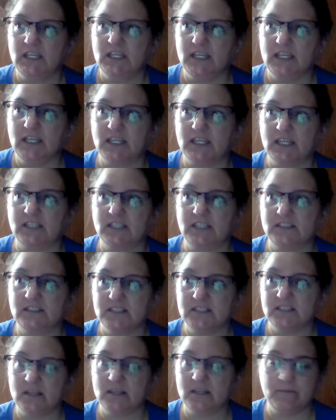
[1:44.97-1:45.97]
And
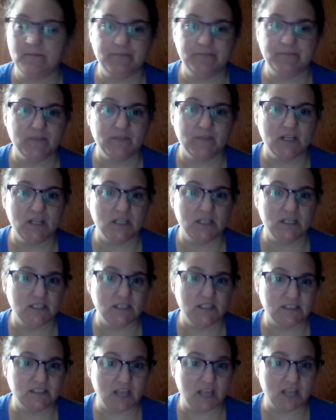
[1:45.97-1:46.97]
some
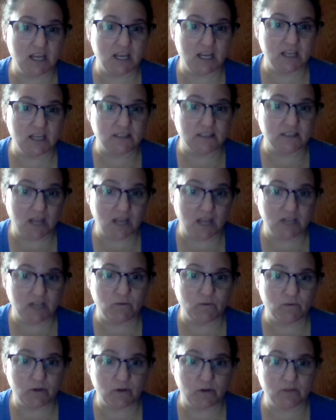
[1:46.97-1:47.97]
day and
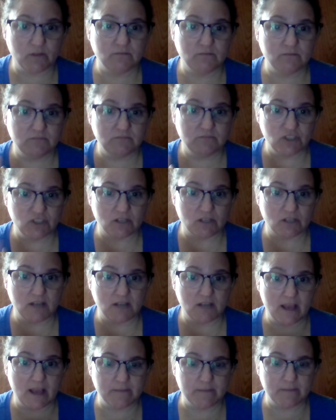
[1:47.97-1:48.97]
NyQuil gel
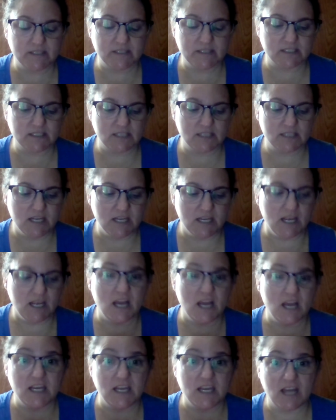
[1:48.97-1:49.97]
caps.
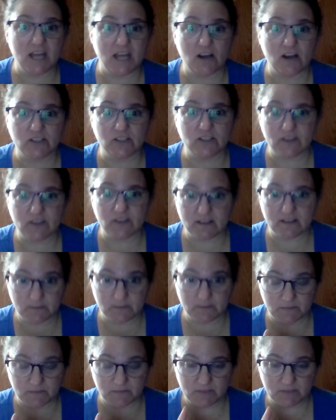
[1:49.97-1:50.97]
And I also have
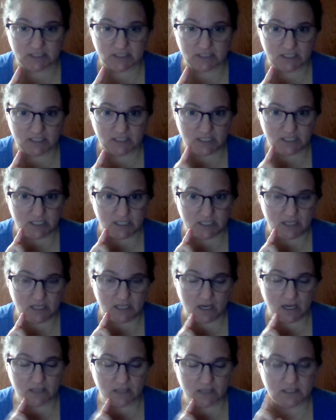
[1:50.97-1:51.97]
some
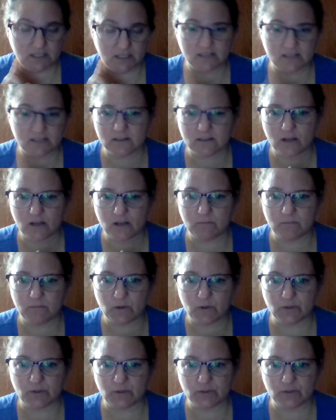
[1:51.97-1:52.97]
Tesla
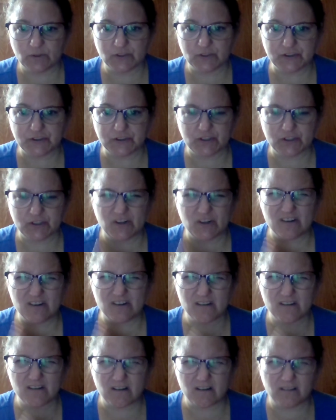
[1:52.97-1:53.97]
pearls. They're not
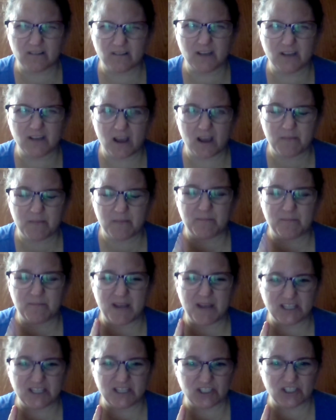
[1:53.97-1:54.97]
called
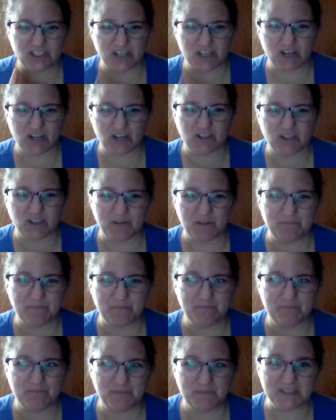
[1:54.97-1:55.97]
by generic. They're
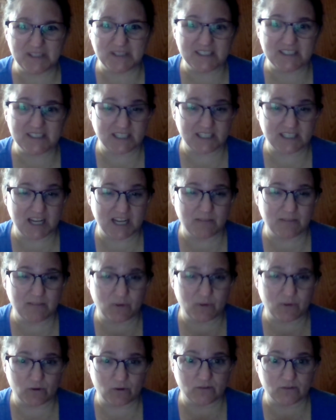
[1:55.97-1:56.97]
benzenate
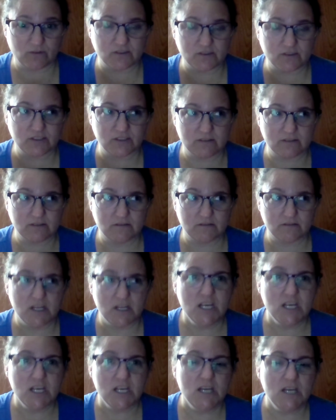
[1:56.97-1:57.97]
pearls.
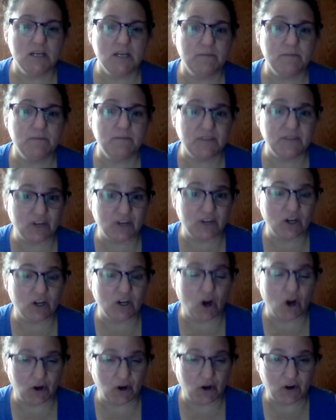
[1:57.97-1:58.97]
But they
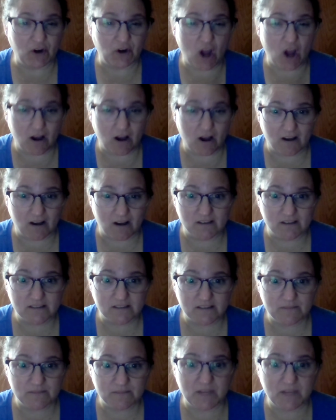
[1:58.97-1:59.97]
are
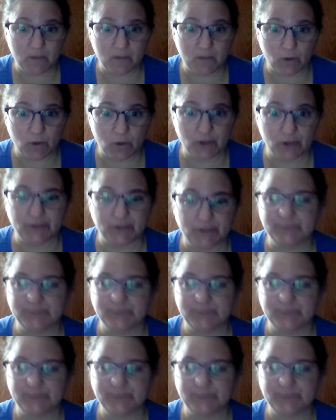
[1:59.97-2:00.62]
awesome. They work.